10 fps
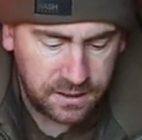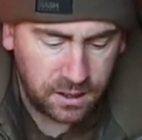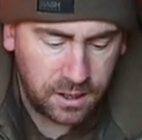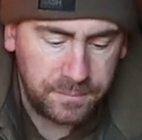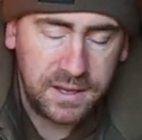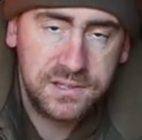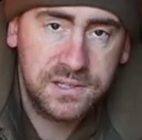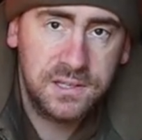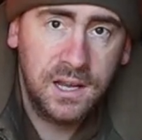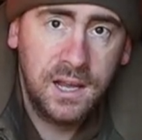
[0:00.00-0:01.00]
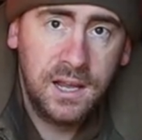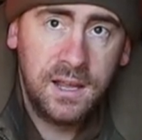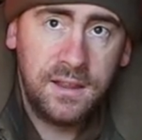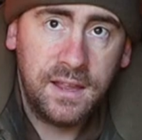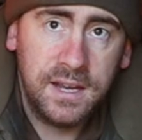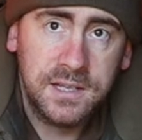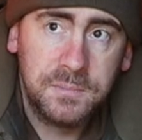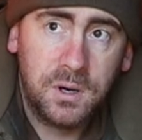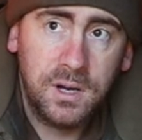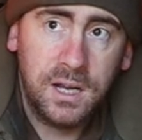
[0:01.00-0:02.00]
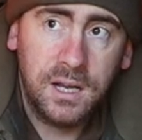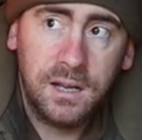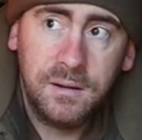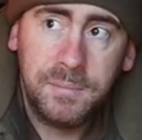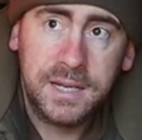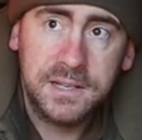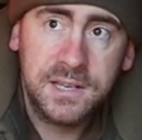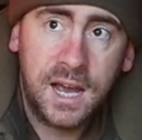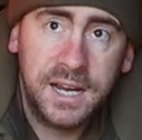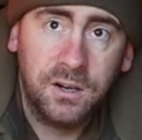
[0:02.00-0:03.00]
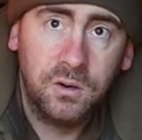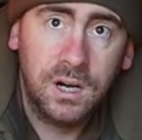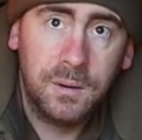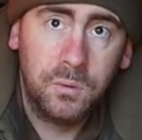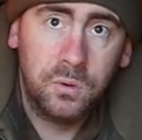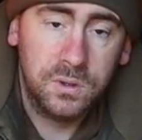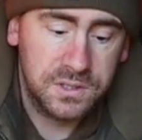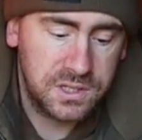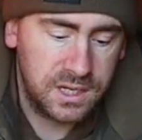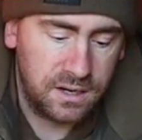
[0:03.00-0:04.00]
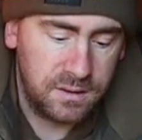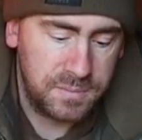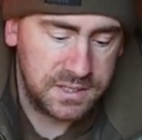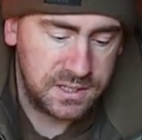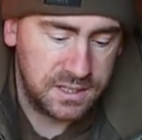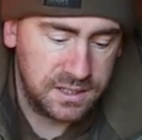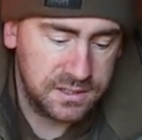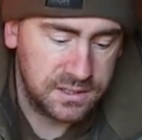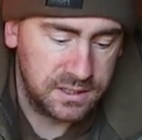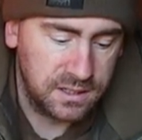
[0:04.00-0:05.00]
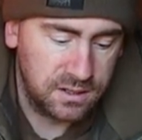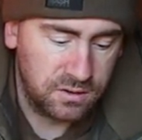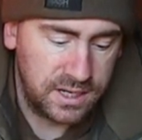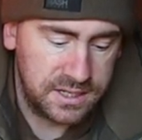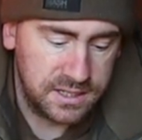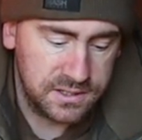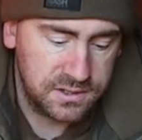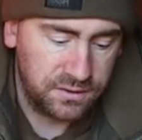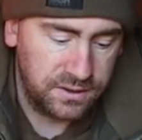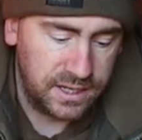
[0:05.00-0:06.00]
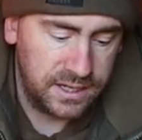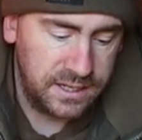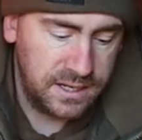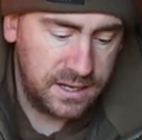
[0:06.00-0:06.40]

That is my biggest hate on club waters, you know, the busyness and got idiots on there.